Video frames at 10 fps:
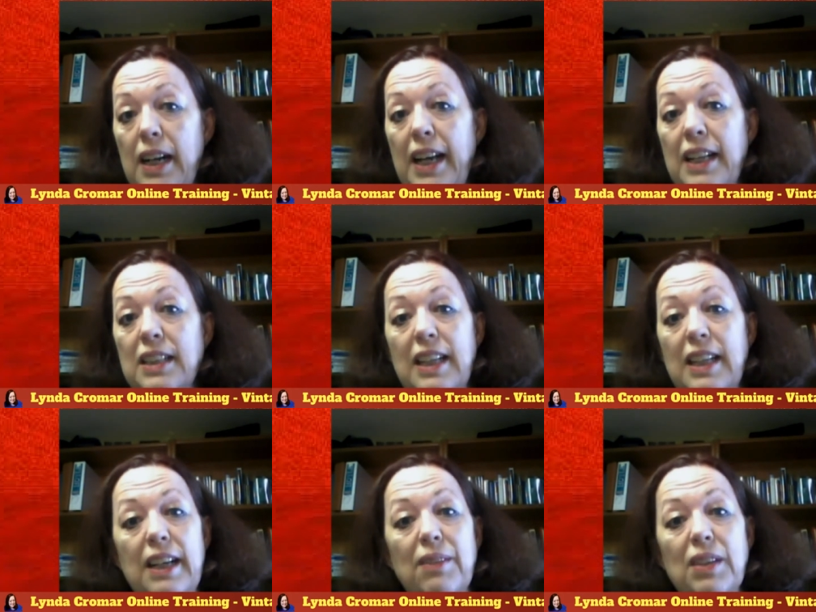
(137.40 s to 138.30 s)
And it's
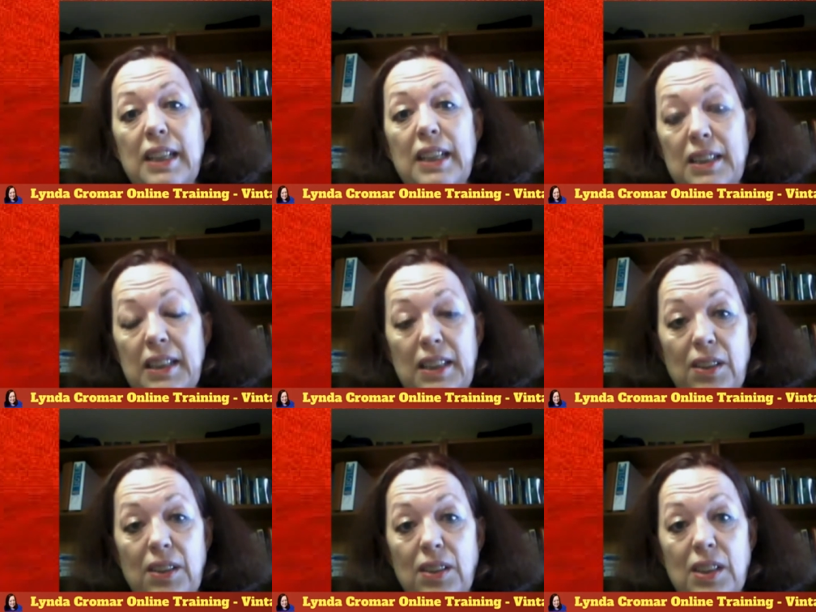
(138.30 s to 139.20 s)
even
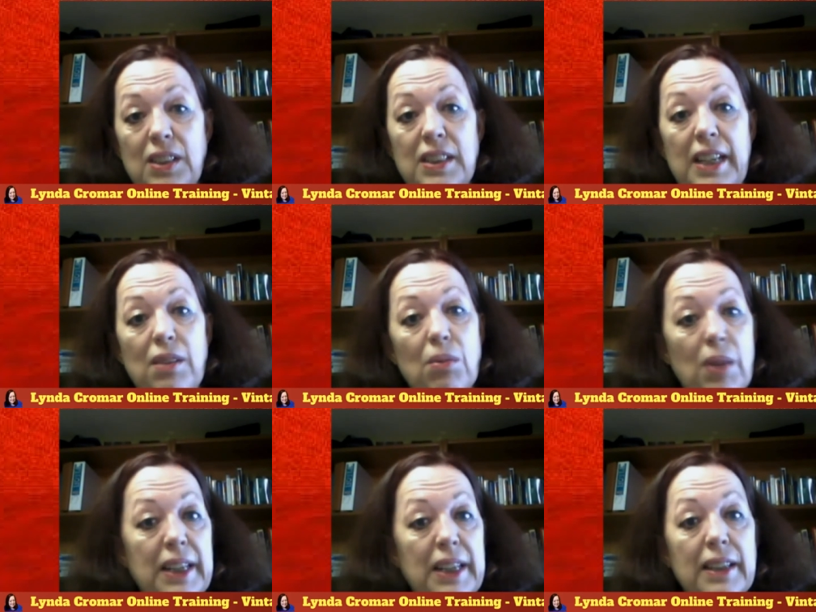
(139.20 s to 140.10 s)
easier to say the
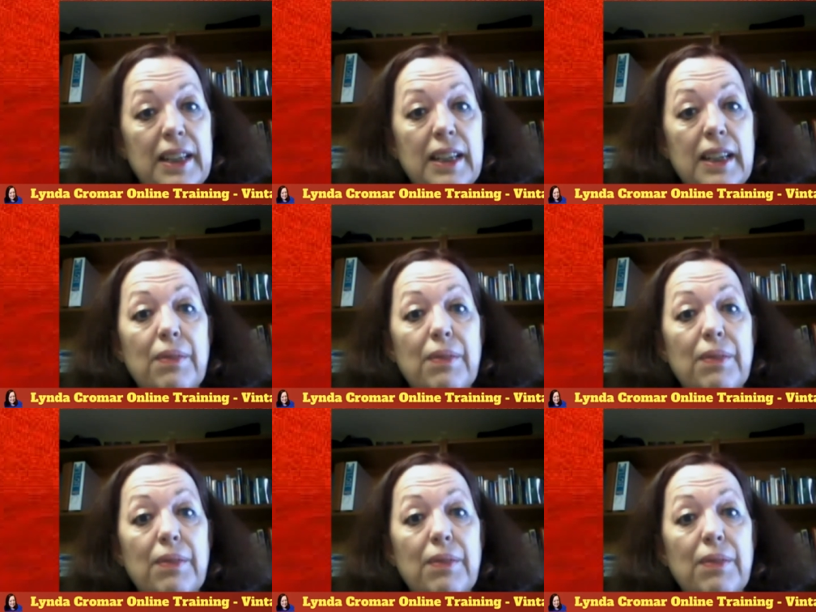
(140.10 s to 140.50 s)
right thing